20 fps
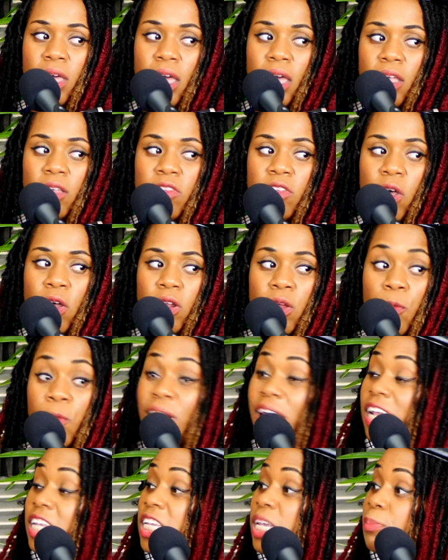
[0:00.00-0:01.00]
so the
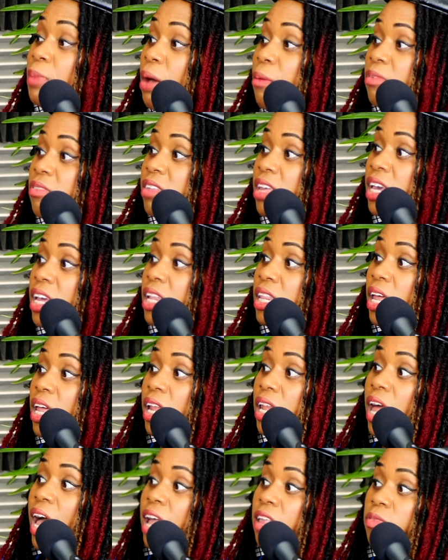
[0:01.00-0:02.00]
relationship I was in, the
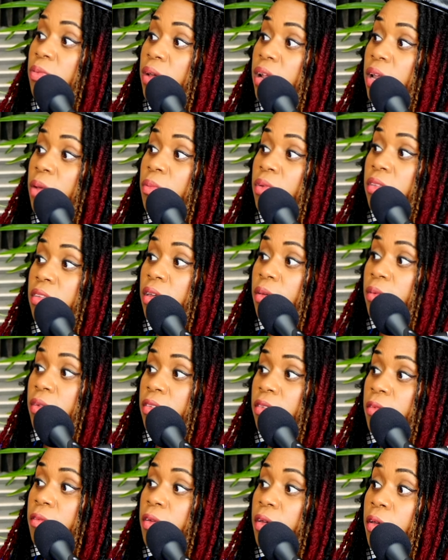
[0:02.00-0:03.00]
last one, it was it
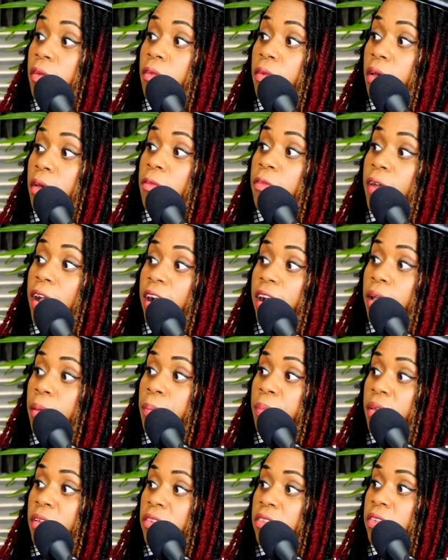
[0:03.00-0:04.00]
was a, a very
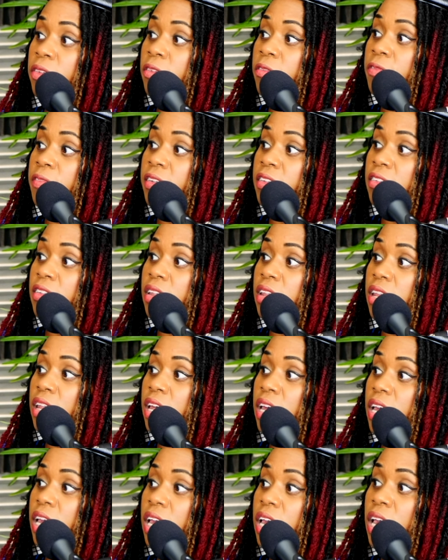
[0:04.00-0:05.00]
abusive,
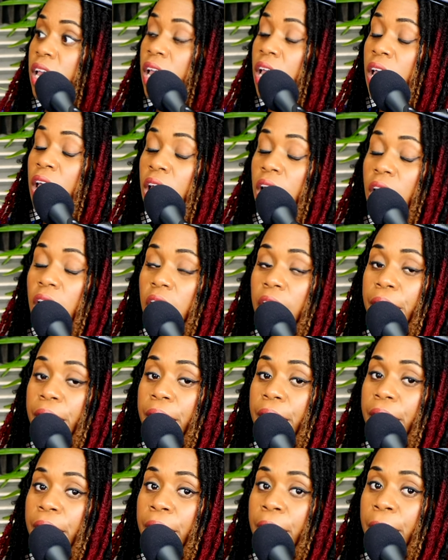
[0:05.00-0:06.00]
physically, mm.
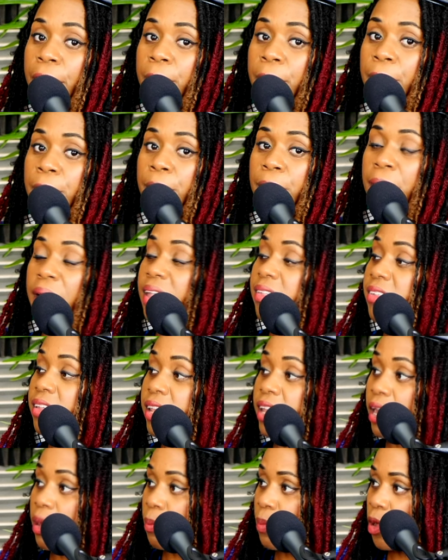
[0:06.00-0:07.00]
um,
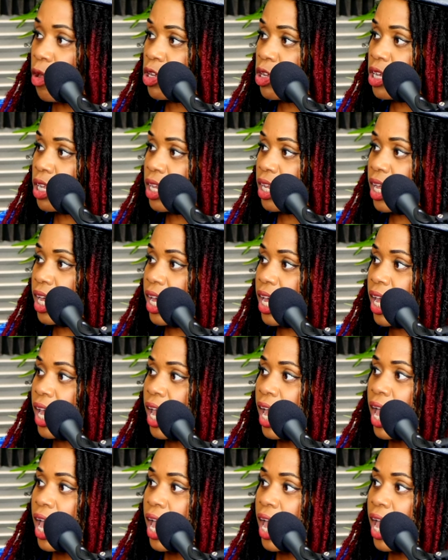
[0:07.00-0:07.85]
mentally, emotionally,